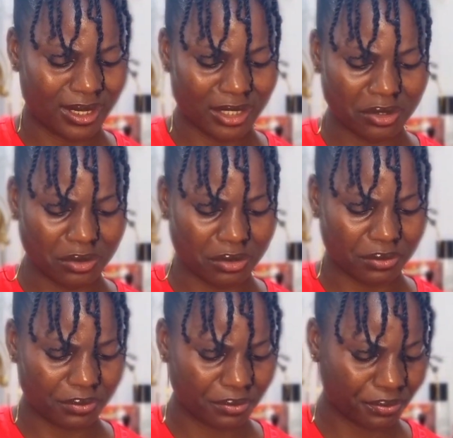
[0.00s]
I don't know.
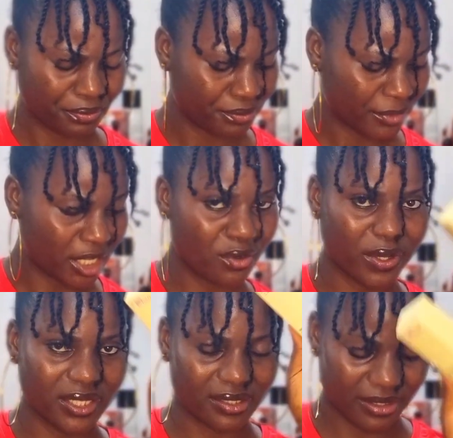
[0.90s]

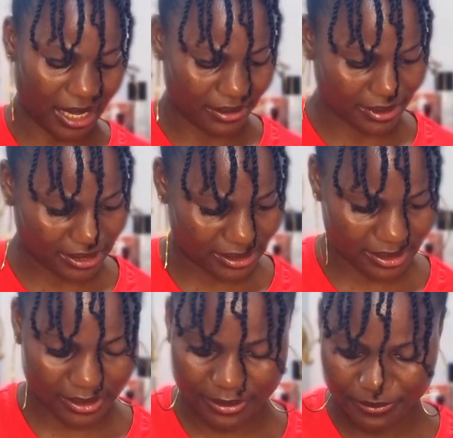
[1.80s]
Anyways, yeah, that is
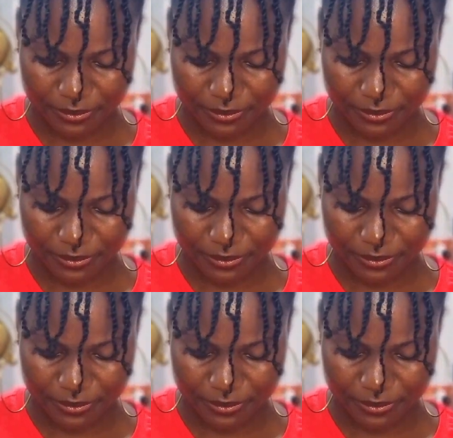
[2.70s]
it.